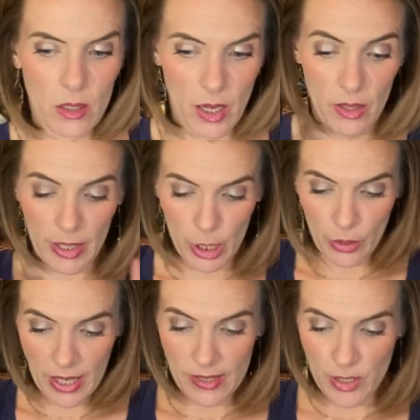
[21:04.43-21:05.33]
I'll let you
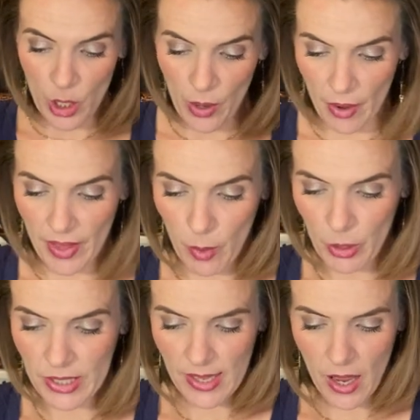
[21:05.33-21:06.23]
guys know how that
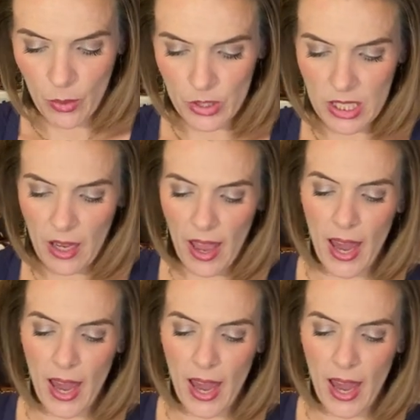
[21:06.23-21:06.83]
works out.